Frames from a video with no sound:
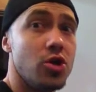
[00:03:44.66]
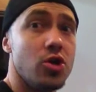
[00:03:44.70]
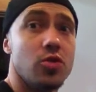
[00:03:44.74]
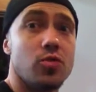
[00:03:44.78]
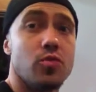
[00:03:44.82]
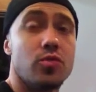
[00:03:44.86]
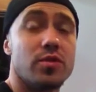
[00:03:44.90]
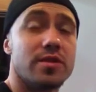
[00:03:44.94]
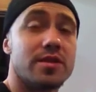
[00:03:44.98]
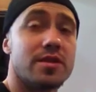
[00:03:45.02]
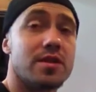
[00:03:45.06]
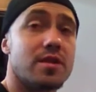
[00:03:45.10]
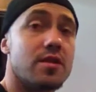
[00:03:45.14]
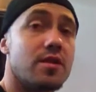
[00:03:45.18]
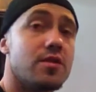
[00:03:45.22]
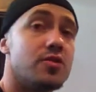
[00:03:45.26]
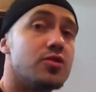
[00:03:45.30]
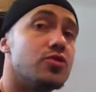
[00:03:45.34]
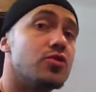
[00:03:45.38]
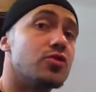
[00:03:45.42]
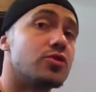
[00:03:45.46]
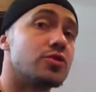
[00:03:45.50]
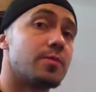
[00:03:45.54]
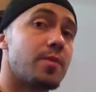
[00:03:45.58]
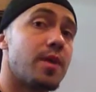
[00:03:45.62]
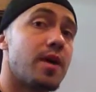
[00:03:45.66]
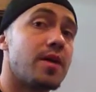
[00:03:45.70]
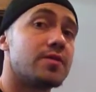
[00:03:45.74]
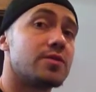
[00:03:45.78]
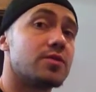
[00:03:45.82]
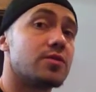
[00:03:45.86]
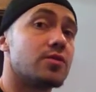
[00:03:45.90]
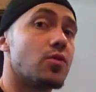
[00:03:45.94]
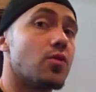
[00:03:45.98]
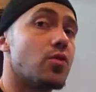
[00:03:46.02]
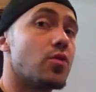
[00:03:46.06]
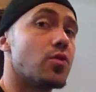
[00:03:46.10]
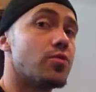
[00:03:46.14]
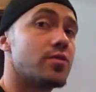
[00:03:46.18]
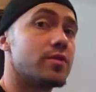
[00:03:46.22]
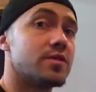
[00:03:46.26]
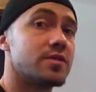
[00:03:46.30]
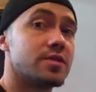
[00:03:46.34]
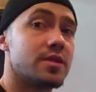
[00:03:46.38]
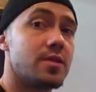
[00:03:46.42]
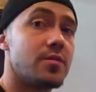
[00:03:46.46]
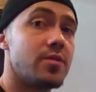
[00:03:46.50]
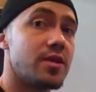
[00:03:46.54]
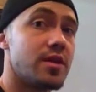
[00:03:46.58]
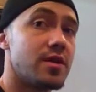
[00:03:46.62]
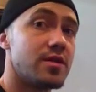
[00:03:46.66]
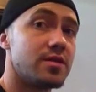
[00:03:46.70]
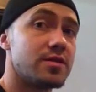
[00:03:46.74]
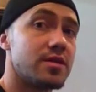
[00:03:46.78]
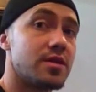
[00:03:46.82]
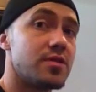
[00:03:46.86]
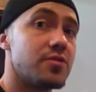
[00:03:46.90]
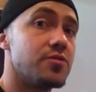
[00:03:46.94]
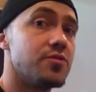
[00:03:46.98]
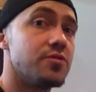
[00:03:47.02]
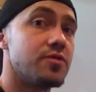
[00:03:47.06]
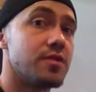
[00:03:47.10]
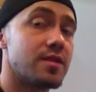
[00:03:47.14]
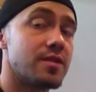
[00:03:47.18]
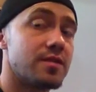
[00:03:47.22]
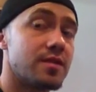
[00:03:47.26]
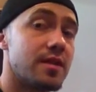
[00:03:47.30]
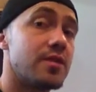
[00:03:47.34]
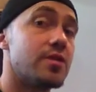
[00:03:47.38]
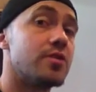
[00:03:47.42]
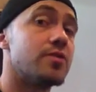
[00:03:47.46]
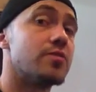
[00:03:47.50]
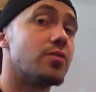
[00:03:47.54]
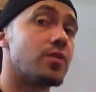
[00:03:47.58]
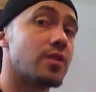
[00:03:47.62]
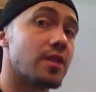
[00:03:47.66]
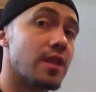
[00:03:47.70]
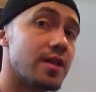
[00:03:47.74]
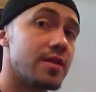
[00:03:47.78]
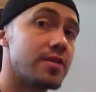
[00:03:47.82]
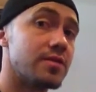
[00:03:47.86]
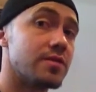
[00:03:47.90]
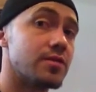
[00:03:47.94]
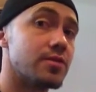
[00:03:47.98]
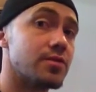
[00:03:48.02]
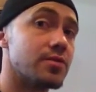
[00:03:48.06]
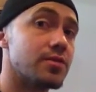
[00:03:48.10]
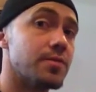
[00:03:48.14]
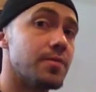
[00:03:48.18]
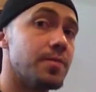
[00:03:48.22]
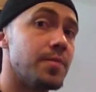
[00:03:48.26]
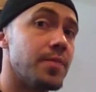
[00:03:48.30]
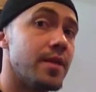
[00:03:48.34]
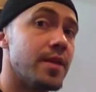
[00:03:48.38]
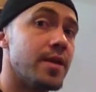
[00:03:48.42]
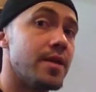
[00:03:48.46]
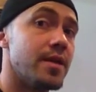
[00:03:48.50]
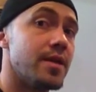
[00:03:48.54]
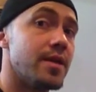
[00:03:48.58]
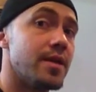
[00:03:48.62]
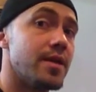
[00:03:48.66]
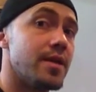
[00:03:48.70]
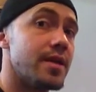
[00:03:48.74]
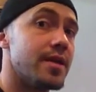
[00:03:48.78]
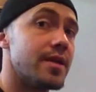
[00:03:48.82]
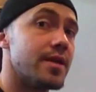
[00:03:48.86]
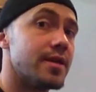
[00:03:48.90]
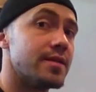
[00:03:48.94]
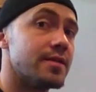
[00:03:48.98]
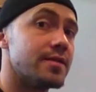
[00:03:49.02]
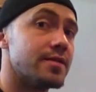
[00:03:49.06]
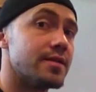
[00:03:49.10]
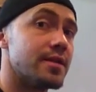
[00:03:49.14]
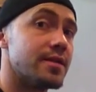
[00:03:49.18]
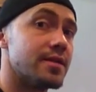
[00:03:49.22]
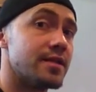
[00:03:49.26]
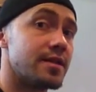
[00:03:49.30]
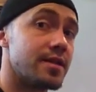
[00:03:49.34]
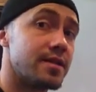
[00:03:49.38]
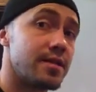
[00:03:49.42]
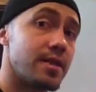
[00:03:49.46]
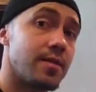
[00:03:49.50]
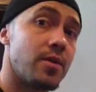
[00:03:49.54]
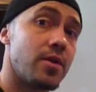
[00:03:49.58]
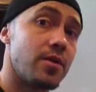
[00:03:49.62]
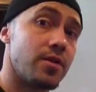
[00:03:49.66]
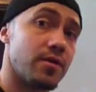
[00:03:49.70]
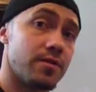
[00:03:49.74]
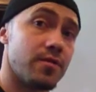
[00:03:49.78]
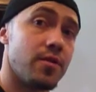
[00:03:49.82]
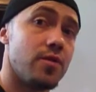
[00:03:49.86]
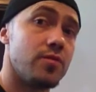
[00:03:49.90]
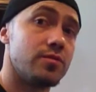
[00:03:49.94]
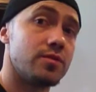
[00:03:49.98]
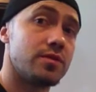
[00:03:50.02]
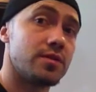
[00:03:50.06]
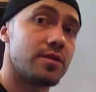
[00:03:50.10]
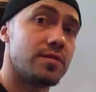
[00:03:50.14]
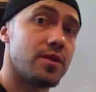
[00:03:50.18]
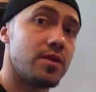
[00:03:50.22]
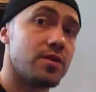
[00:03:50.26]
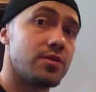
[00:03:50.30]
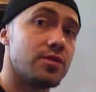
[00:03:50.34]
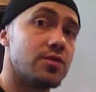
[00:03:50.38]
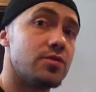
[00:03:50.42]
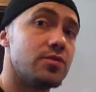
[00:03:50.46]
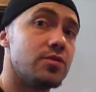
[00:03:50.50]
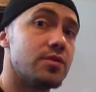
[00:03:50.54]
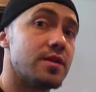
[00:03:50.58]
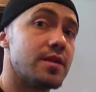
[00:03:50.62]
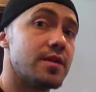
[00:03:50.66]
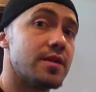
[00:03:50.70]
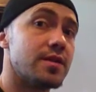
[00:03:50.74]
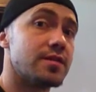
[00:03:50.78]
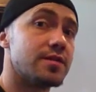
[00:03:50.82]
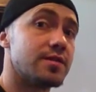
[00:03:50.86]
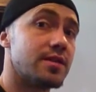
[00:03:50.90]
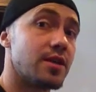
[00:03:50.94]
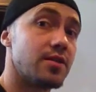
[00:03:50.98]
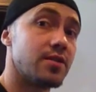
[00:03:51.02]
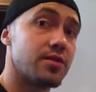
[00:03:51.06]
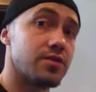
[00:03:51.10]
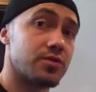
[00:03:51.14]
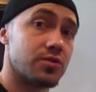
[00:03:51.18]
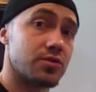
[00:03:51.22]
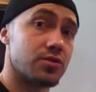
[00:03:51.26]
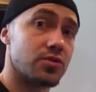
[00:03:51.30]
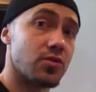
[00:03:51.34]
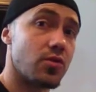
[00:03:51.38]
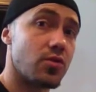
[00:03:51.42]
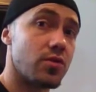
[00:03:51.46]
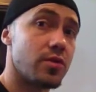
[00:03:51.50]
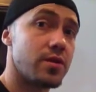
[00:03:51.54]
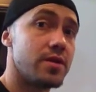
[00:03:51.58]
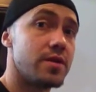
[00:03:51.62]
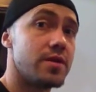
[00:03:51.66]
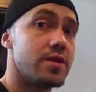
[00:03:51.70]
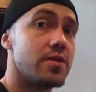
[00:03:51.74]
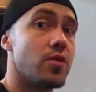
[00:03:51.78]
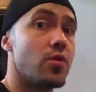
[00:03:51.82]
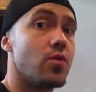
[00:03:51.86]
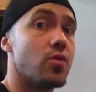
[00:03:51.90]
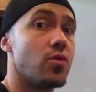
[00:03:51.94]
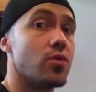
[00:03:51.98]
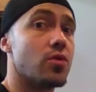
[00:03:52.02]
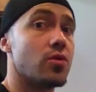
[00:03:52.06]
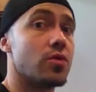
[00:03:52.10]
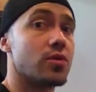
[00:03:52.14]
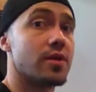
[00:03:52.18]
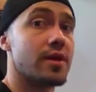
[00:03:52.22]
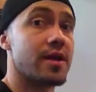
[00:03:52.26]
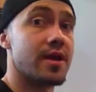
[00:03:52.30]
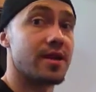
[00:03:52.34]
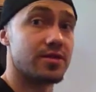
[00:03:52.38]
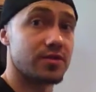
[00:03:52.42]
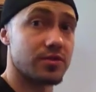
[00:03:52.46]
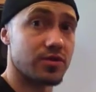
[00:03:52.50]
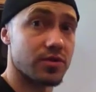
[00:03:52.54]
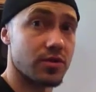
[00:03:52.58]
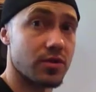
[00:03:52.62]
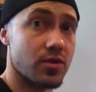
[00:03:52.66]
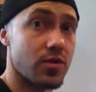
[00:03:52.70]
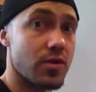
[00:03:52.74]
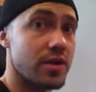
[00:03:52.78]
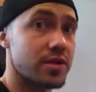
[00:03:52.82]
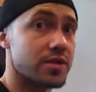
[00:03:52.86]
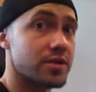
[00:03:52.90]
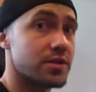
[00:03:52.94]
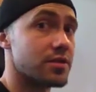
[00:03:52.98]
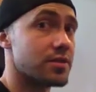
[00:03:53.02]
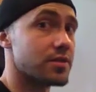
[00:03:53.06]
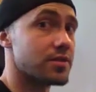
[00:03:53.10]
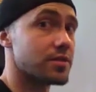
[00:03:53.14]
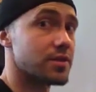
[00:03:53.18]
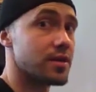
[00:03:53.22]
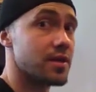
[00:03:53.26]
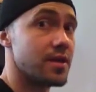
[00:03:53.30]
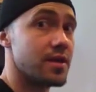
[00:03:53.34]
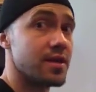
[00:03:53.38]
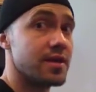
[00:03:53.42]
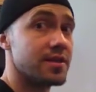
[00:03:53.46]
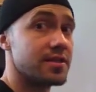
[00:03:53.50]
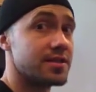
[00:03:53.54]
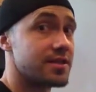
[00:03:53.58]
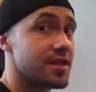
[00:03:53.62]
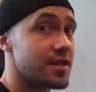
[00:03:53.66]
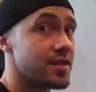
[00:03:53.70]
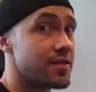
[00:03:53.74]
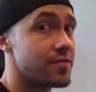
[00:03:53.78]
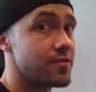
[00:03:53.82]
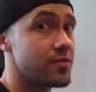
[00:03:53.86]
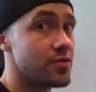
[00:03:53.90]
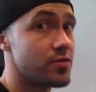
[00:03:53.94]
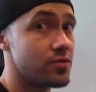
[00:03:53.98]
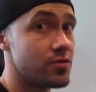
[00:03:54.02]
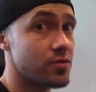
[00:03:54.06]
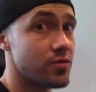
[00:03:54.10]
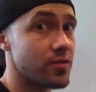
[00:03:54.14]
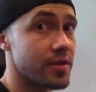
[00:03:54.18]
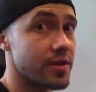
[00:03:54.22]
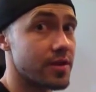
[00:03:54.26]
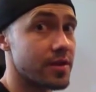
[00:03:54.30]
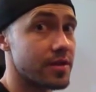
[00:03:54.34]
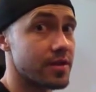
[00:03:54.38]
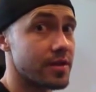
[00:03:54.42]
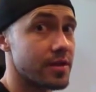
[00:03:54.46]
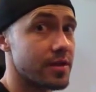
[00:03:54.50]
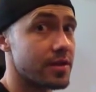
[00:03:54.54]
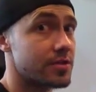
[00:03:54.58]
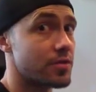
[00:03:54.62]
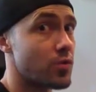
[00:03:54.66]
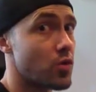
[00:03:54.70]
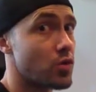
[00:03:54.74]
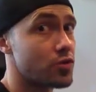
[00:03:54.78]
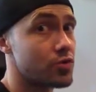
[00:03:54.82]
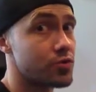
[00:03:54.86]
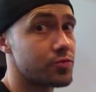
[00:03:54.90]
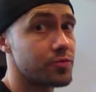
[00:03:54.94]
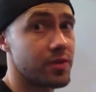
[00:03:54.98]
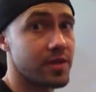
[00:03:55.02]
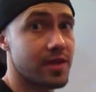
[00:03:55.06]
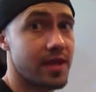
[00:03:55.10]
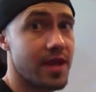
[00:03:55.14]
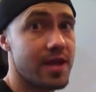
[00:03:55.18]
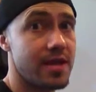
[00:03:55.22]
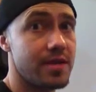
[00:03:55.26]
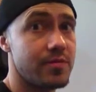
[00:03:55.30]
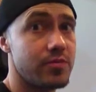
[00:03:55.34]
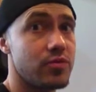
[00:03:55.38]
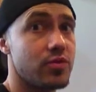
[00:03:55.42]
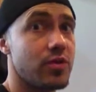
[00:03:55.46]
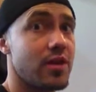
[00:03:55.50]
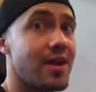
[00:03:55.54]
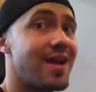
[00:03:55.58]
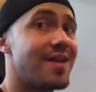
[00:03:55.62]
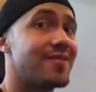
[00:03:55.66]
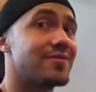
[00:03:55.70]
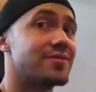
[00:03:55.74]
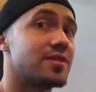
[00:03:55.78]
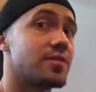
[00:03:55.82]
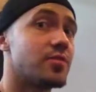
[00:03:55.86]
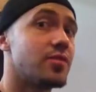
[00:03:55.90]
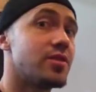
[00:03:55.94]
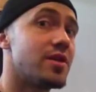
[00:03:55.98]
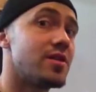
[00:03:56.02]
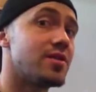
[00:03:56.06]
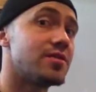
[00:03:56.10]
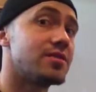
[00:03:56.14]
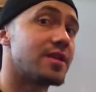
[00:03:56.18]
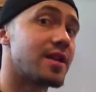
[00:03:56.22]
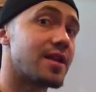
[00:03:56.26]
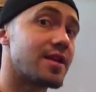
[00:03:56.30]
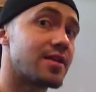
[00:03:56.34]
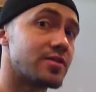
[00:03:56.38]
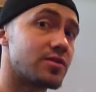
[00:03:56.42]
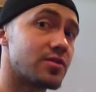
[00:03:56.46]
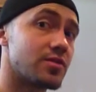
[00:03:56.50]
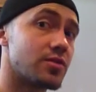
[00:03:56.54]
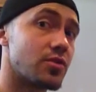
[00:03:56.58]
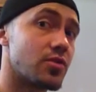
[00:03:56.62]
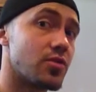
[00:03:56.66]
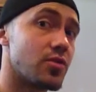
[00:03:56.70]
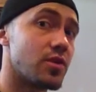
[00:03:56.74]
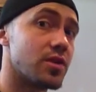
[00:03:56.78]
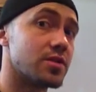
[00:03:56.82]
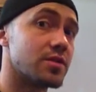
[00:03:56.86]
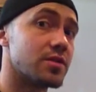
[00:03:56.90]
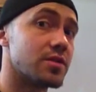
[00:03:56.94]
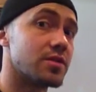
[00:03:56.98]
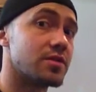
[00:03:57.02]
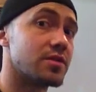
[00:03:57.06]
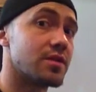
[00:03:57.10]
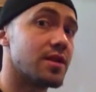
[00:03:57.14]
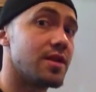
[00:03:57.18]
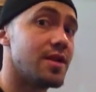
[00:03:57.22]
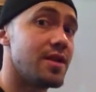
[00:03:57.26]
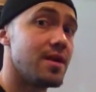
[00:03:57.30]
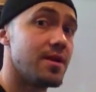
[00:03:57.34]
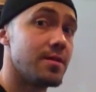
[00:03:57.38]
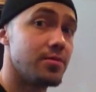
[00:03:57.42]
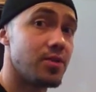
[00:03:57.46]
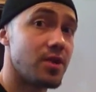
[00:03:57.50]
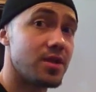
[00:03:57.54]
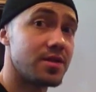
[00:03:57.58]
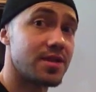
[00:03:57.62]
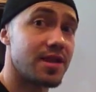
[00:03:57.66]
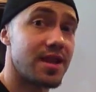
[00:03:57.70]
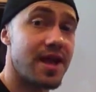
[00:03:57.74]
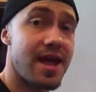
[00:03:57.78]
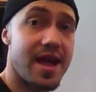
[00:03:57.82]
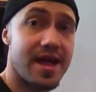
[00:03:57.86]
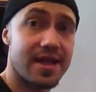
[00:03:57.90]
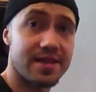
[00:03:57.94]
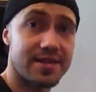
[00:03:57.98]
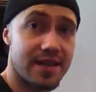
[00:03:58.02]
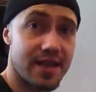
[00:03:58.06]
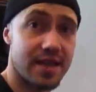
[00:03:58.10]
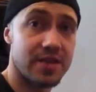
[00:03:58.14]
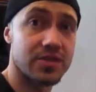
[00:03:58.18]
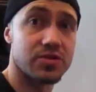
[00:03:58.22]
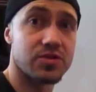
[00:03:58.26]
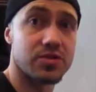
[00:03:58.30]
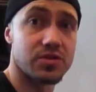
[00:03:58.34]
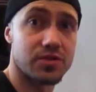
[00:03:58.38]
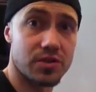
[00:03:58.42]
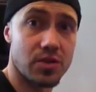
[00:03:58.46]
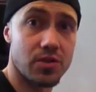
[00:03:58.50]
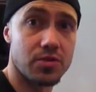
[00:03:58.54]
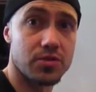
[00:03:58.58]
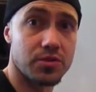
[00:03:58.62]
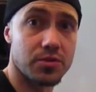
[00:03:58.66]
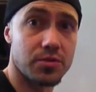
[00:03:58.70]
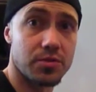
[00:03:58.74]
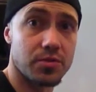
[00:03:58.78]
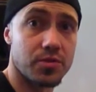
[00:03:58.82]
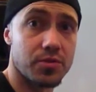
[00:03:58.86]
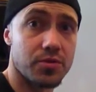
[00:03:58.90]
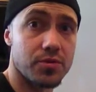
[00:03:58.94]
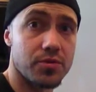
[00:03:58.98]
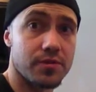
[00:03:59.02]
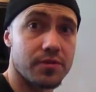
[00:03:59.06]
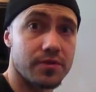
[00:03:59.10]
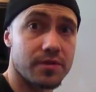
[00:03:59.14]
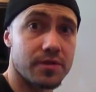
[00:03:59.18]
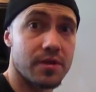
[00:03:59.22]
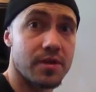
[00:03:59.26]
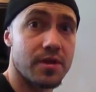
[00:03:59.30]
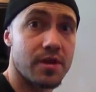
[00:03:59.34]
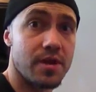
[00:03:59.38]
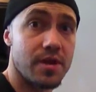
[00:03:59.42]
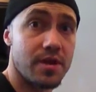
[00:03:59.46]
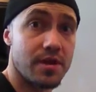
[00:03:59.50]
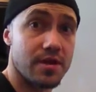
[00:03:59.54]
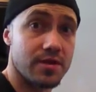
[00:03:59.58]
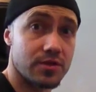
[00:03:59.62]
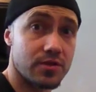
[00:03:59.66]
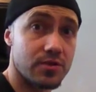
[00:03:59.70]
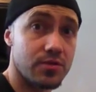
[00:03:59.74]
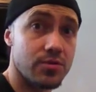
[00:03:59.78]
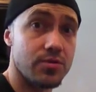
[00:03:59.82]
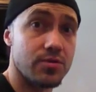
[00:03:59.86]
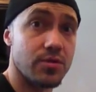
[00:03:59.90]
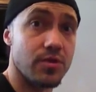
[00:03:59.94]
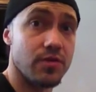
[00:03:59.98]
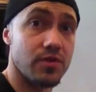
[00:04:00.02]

with your sponsor or with someone else that you think they could relate to, and get them on the phone with someone else who can tell their story or answer their questions instead of you doing it. It's more duplicatable to have someone else answer their questions, plus it adds extra social proof to the